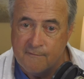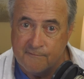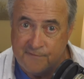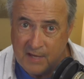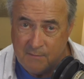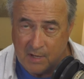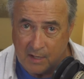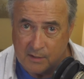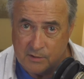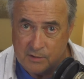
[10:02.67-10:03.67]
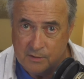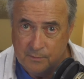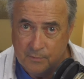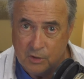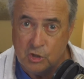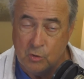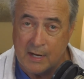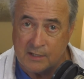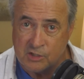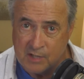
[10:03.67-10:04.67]
vMix to
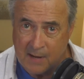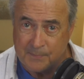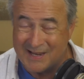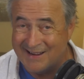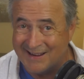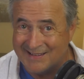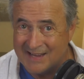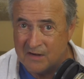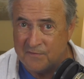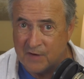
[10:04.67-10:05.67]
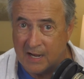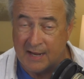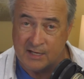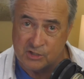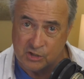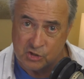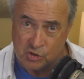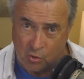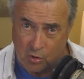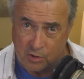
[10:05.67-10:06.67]
accept and identify as the
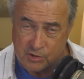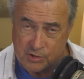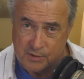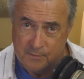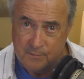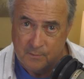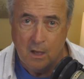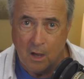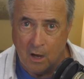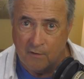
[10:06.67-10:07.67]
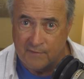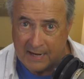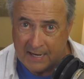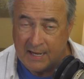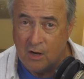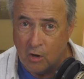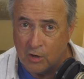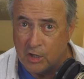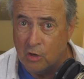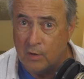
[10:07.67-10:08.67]
source of any
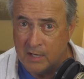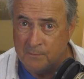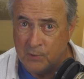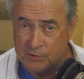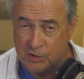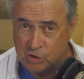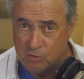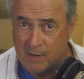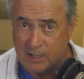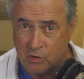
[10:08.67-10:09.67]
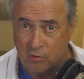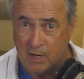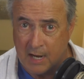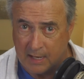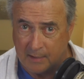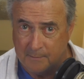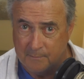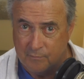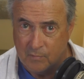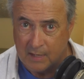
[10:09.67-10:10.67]
audio input that you might create,
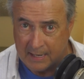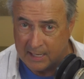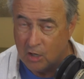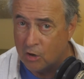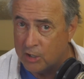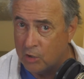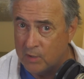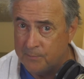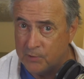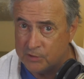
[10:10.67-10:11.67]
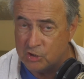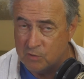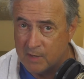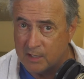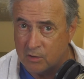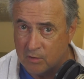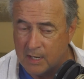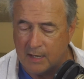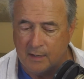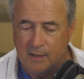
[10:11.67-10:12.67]

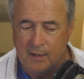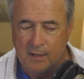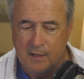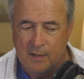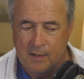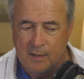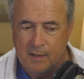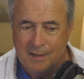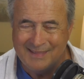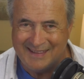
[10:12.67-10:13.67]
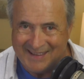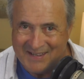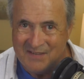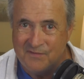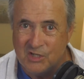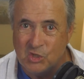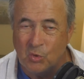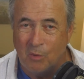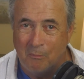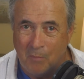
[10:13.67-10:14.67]
the
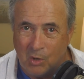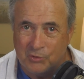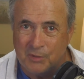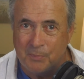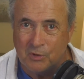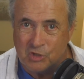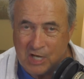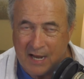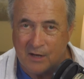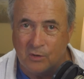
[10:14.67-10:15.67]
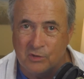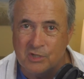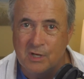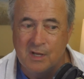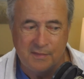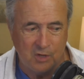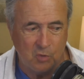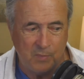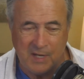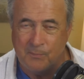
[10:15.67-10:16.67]
individual multiple channels that are
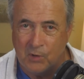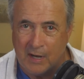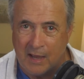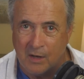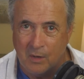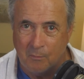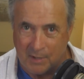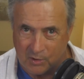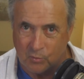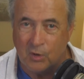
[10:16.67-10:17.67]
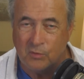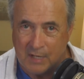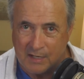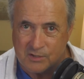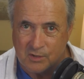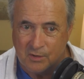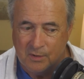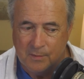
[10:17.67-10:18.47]
being put out by the Rodecaster.